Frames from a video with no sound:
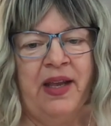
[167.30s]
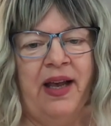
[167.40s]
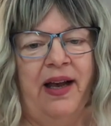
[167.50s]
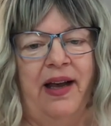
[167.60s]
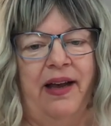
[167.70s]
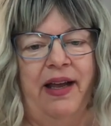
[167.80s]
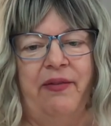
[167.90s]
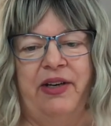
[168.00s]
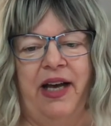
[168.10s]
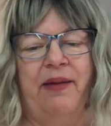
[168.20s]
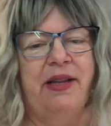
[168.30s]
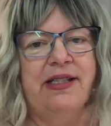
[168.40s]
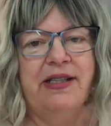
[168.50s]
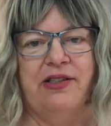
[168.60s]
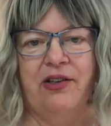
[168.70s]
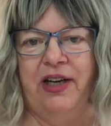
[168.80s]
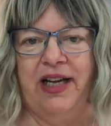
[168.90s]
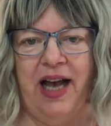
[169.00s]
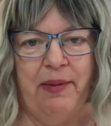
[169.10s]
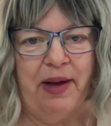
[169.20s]
Uh, every time this is going
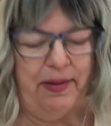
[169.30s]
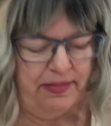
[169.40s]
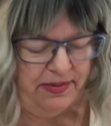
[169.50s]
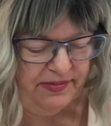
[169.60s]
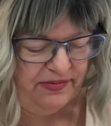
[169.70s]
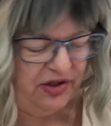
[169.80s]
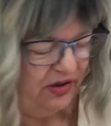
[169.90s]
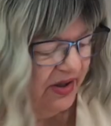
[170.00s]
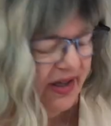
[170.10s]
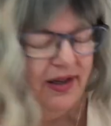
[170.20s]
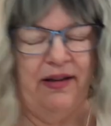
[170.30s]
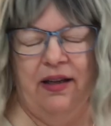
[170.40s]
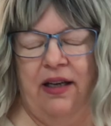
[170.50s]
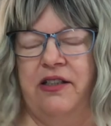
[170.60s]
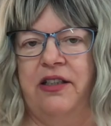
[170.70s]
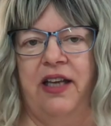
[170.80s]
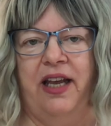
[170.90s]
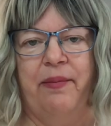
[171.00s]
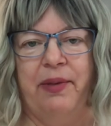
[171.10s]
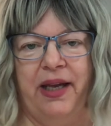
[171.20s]
to come up during election
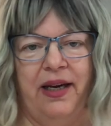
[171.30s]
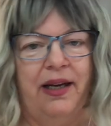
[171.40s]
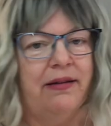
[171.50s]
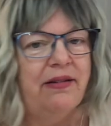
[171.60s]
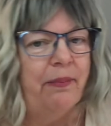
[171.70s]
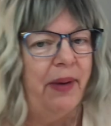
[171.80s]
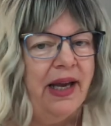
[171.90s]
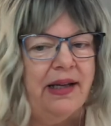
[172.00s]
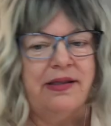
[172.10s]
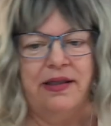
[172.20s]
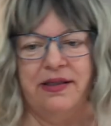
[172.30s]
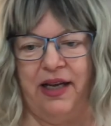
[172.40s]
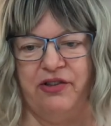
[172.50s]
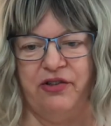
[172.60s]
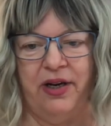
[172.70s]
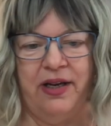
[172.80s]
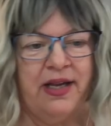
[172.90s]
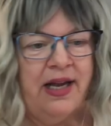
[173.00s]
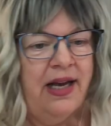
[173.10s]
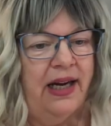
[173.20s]
campaigning, debates, et cetera,
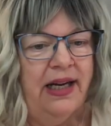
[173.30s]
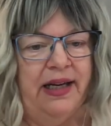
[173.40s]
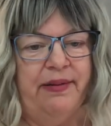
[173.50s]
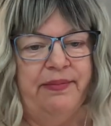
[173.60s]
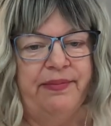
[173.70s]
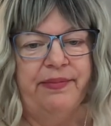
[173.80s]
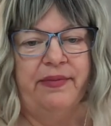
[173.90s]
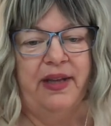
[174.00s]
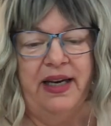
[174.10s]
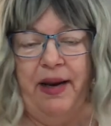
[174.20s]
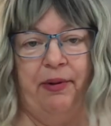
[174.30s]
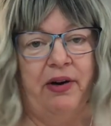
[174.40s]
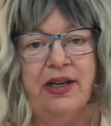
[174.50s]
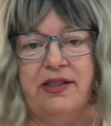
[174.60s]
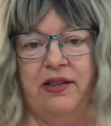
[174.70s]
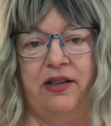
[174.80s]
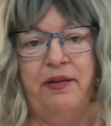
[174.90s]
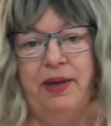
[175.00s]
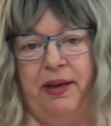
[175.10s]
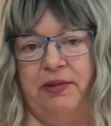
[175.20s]
um, the Democrats are going
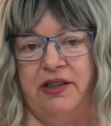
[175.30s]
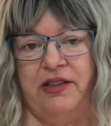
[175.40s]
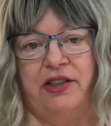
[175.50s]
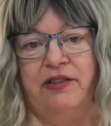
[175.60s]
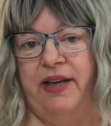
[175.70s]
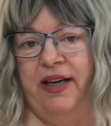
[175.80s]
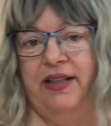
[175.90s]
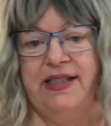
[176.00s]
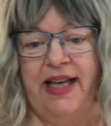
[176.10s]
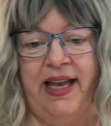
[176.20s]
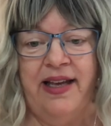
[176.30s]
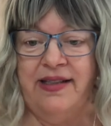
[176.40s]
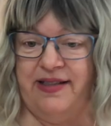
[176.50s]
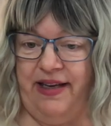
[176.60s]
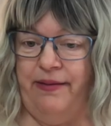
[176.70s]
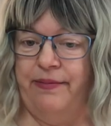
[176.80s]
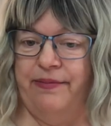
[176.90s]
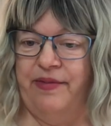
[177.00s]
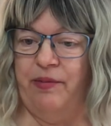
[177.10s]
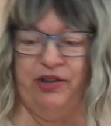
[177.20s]
to be able to turn around and say, see,
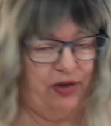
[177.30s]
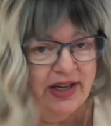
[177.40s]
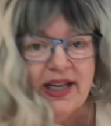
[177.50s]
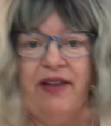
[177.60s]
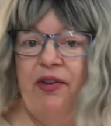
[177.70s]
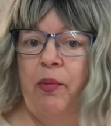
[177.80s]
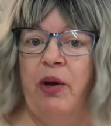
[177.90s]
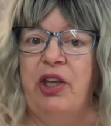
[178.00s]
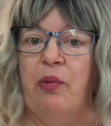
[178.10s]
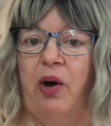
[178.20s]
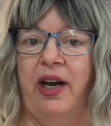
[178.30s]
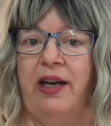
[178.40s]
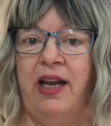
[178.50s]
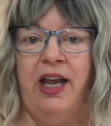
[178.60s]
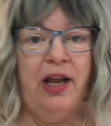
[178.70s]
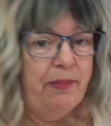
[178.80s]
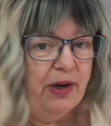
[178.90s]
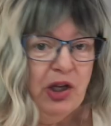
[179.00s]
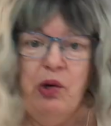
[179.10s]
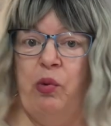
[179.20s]
we tried to give you what you wanted, but
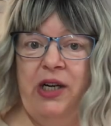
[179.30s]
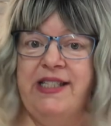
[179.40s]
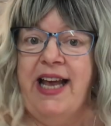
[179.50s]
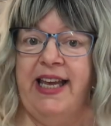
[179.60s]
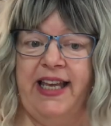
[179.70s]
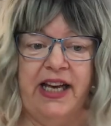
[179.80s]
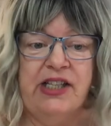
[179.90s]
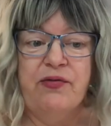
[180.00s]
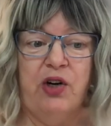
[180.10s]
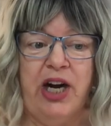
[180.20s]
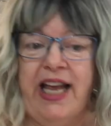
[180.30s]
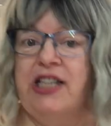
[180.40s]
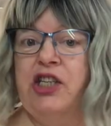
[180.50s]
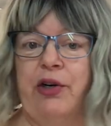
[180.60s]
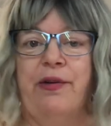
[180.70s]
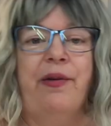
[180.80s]
you wouldn't take yes for an answer.